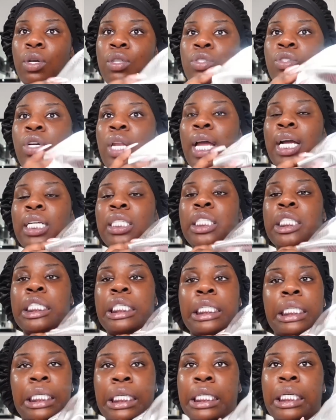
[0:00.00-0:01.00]
It's not like a
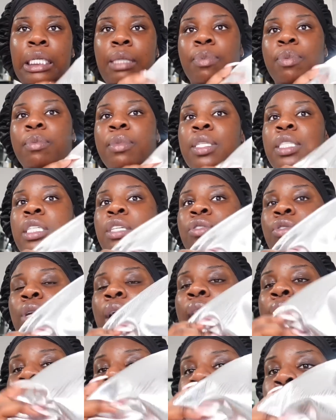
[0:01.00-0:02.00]
cheap material,
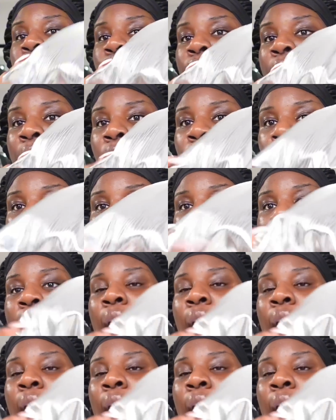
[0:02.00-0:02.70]
like it's great quality.